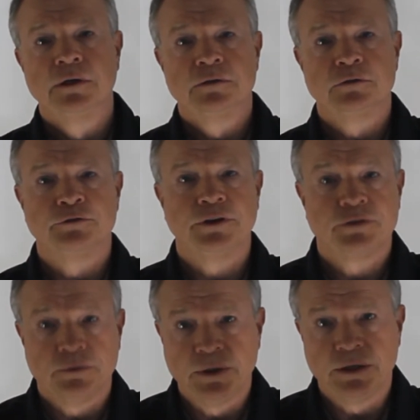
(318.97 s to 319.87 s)

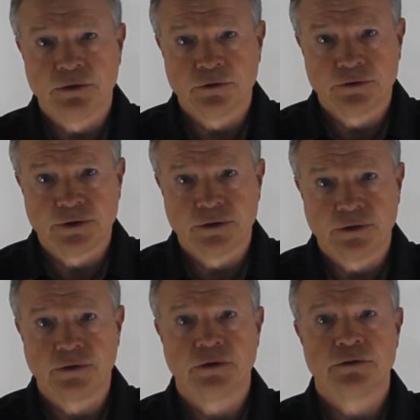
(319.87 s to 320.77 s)
50 meters,
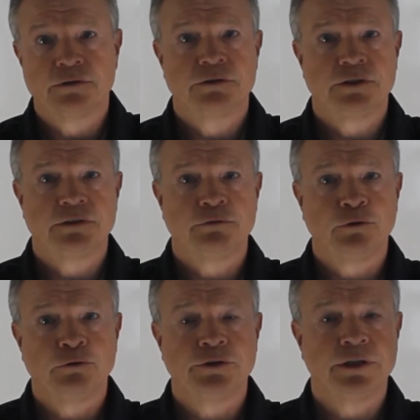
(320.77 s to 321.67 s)

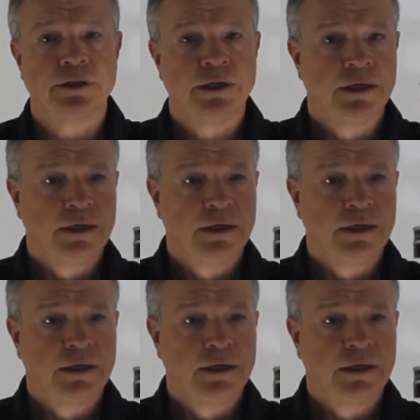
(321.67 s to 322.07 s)
164 feet,